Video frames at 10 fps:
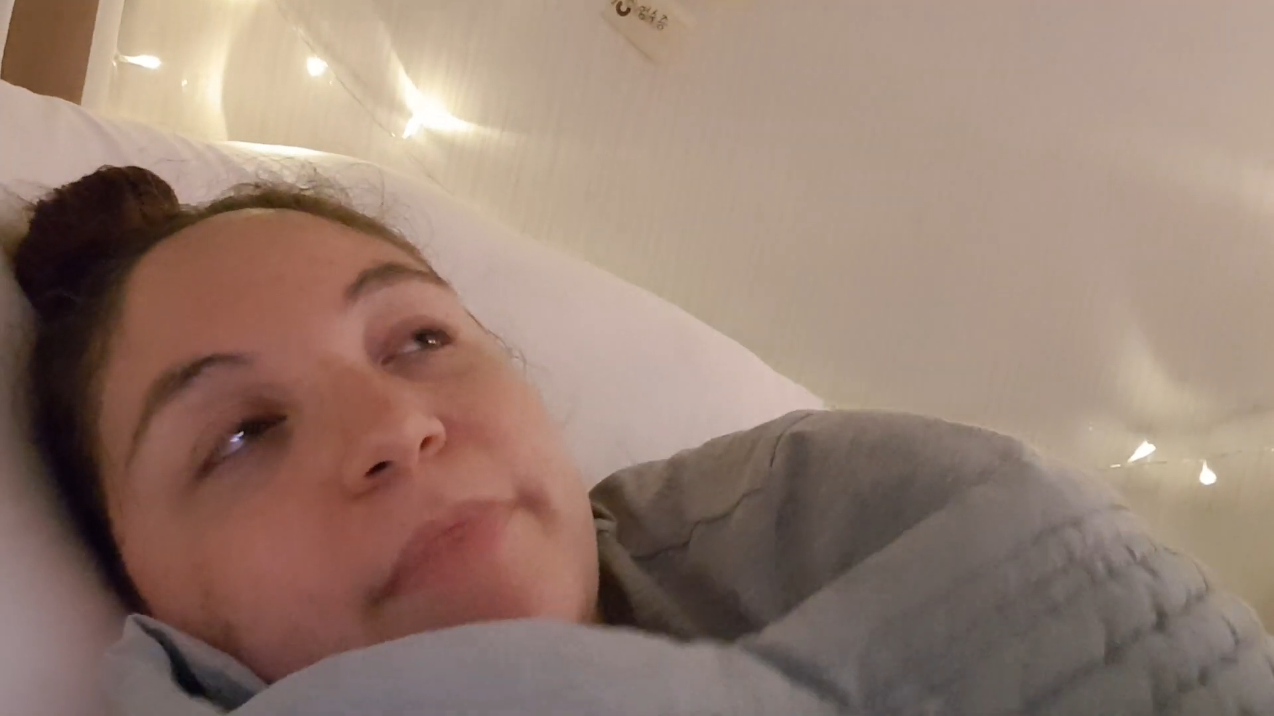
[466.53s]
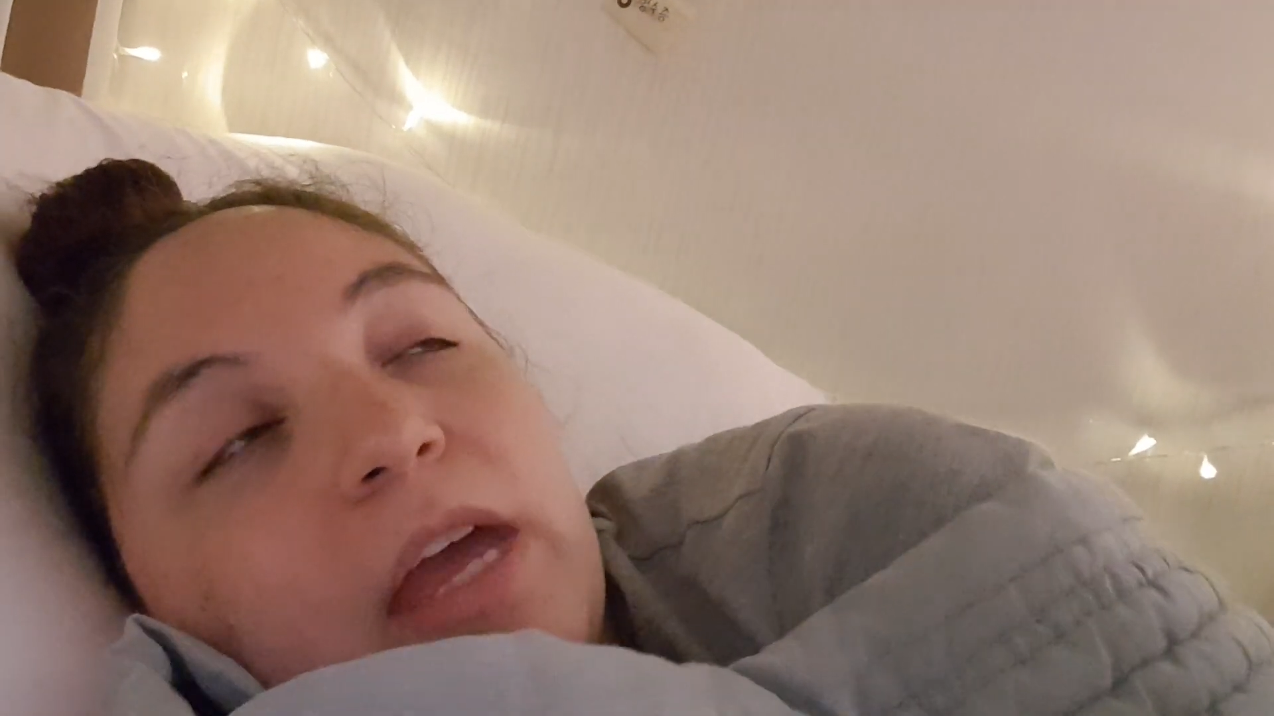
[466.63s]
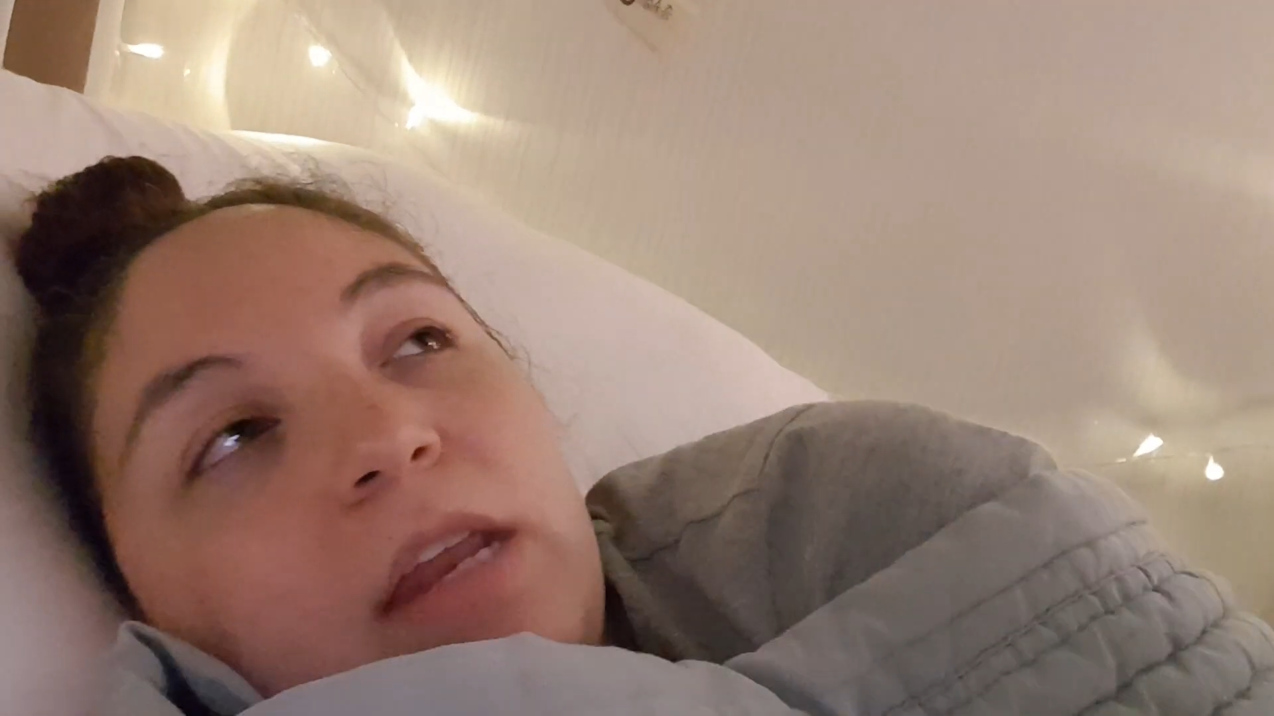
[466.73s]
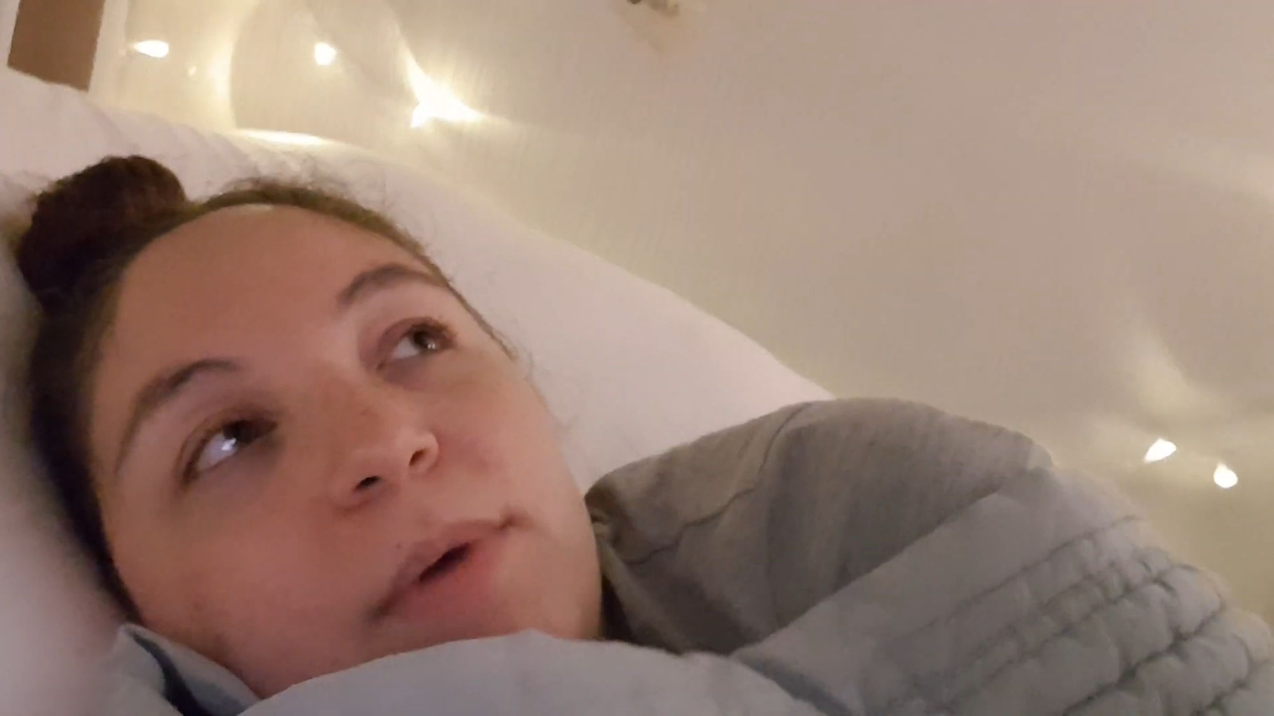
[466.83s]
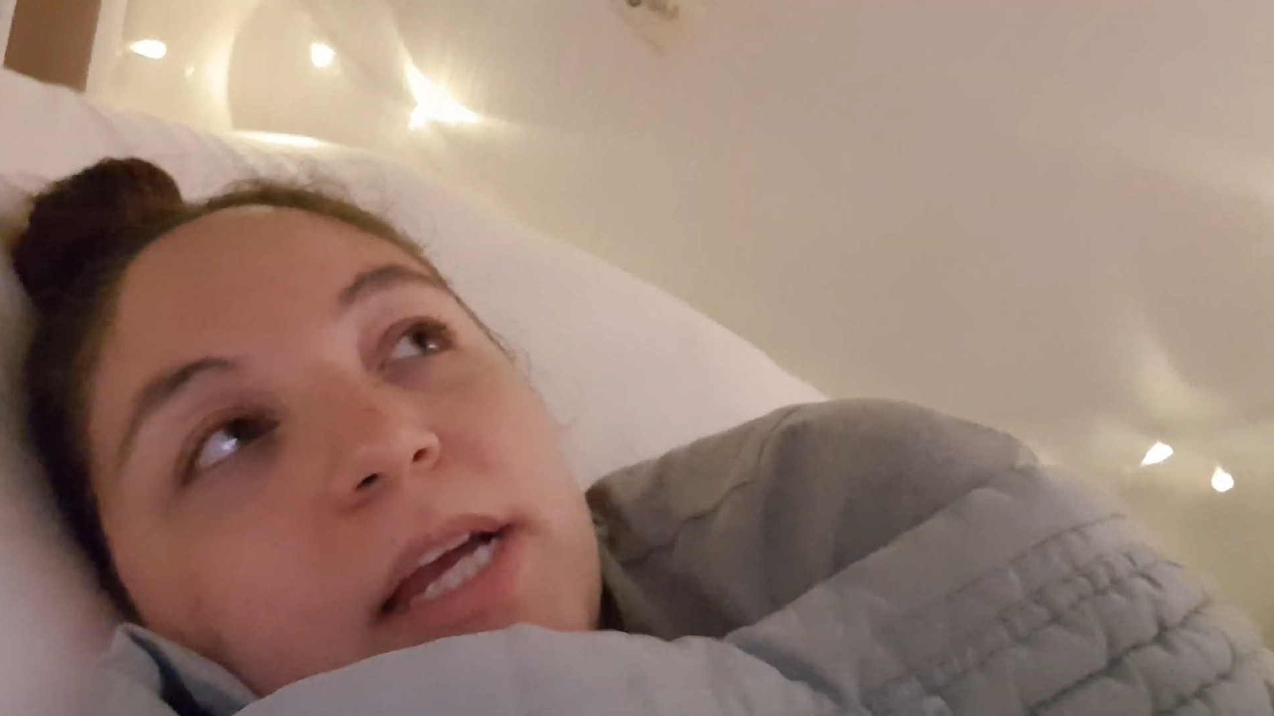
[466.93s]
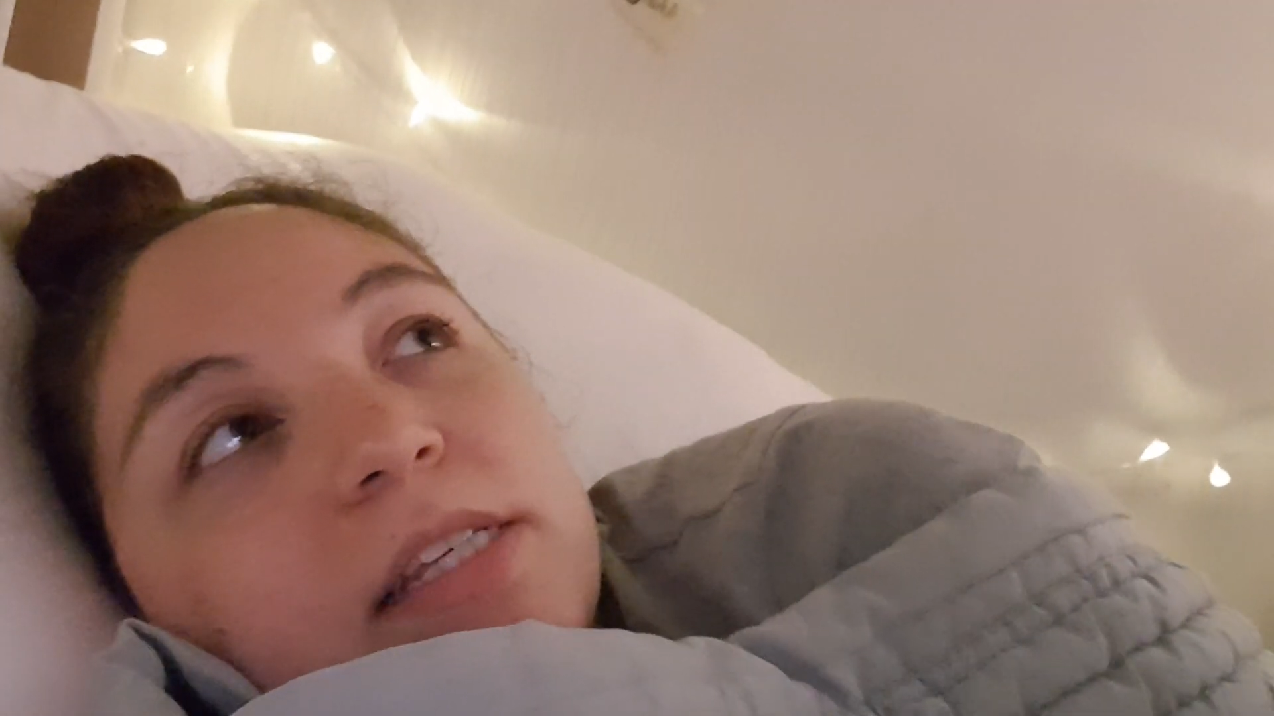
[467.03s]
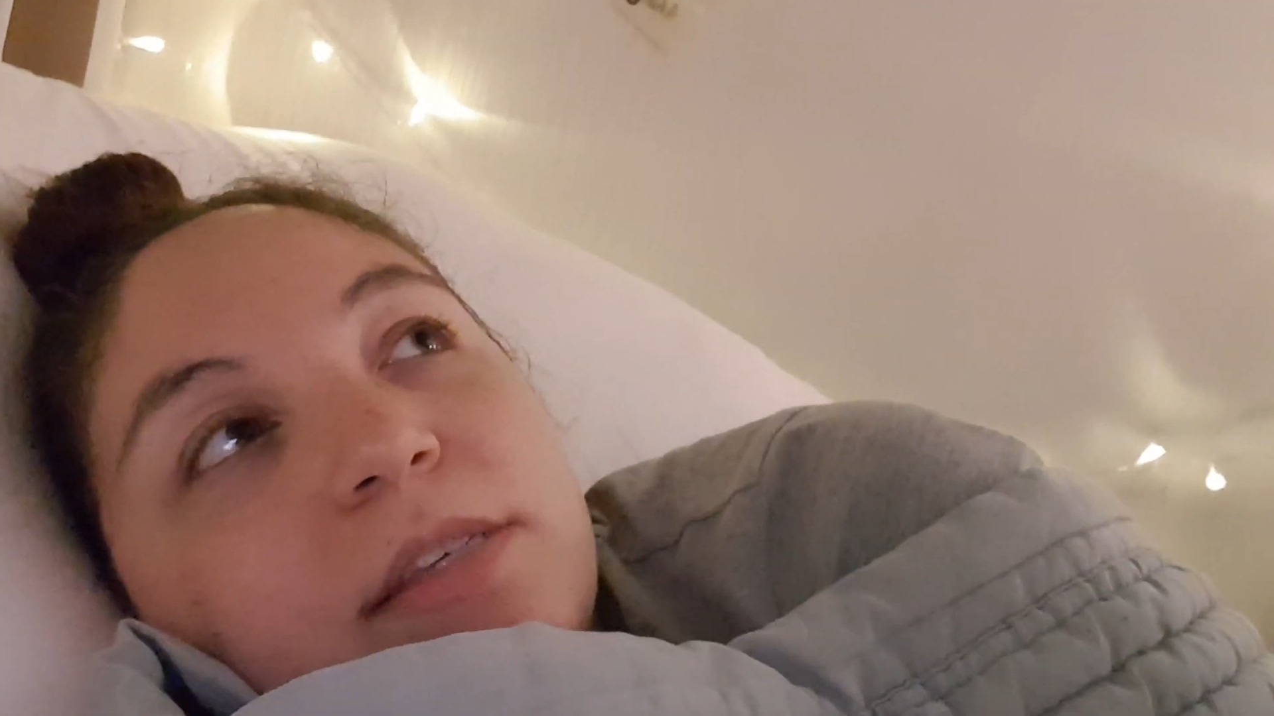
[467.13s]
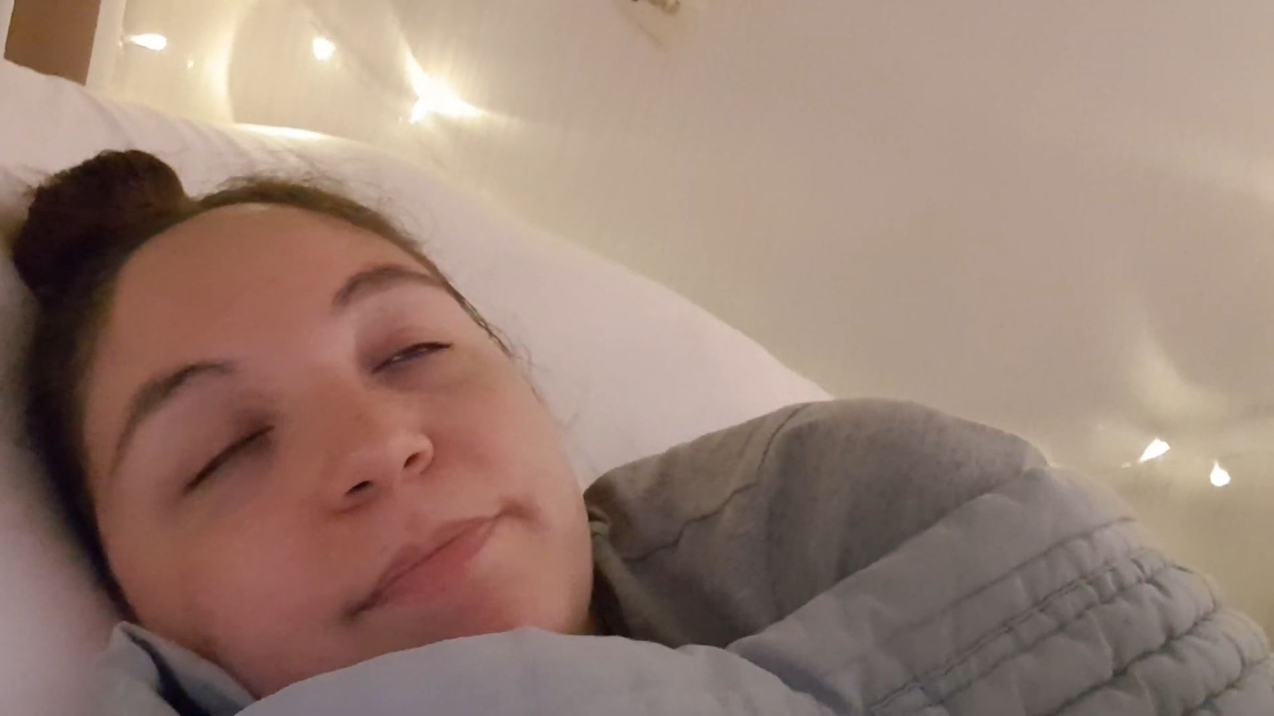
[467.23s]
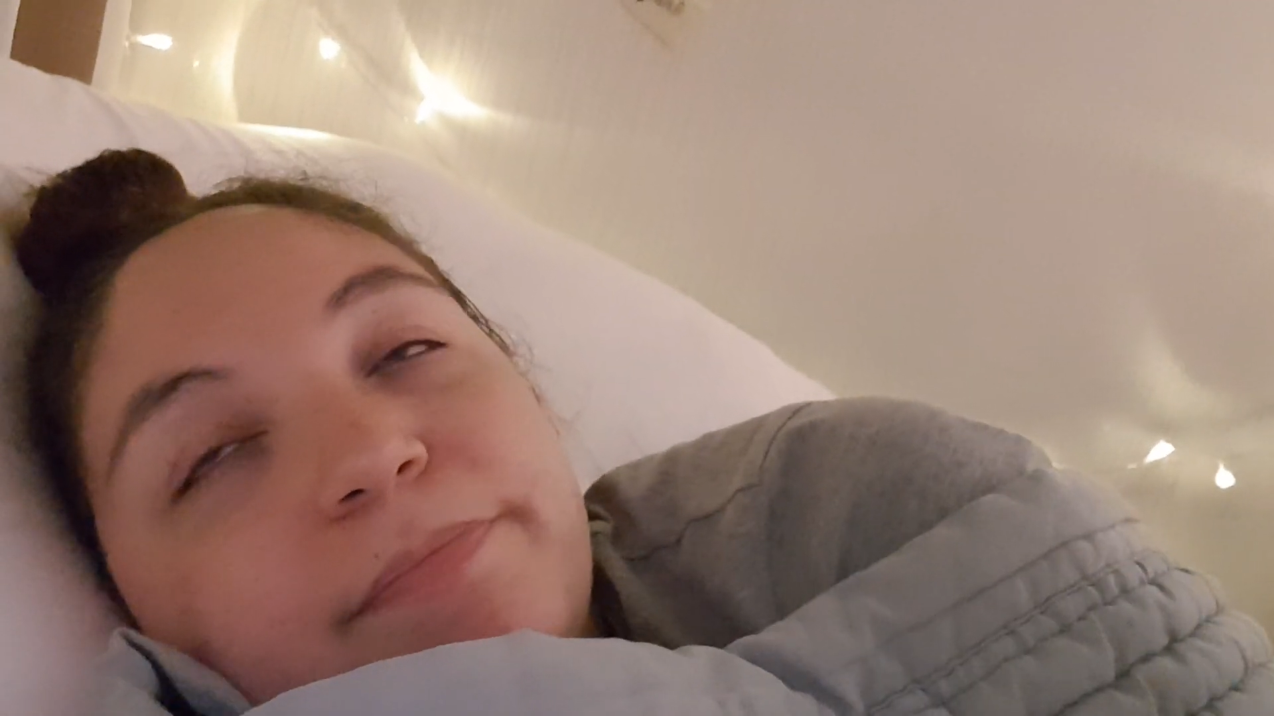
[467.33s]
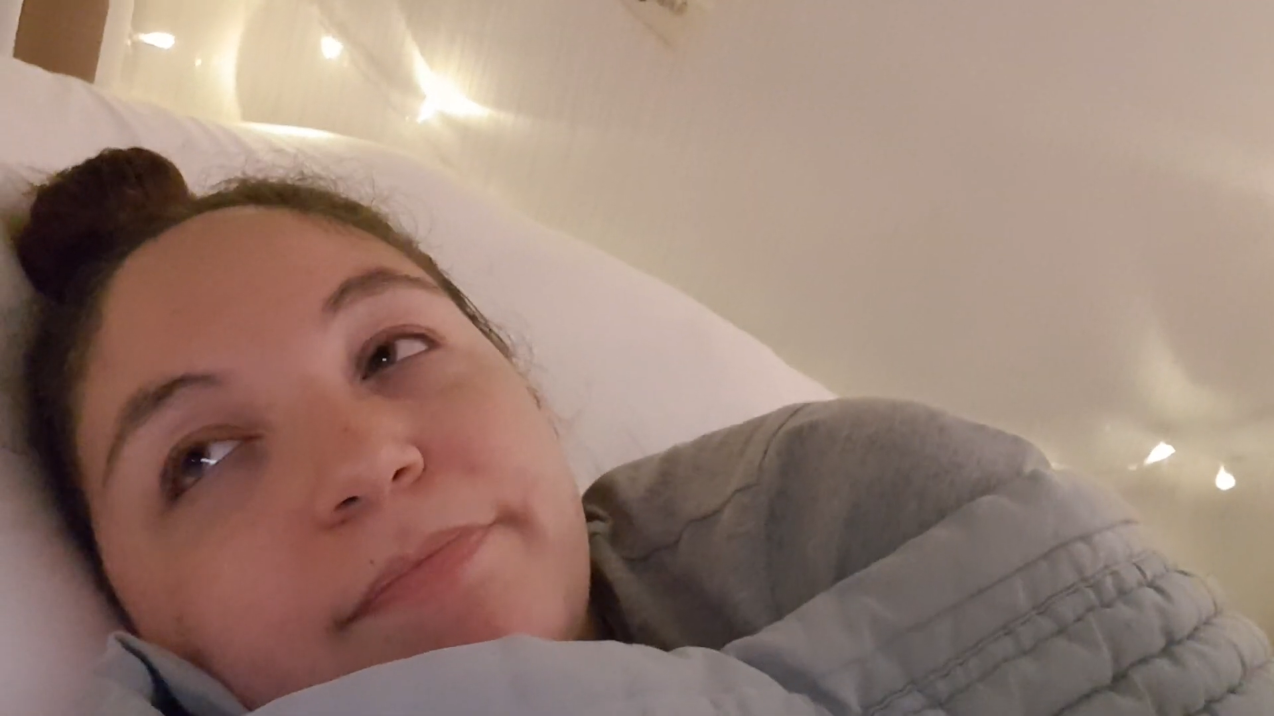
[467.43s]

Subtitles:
anyways.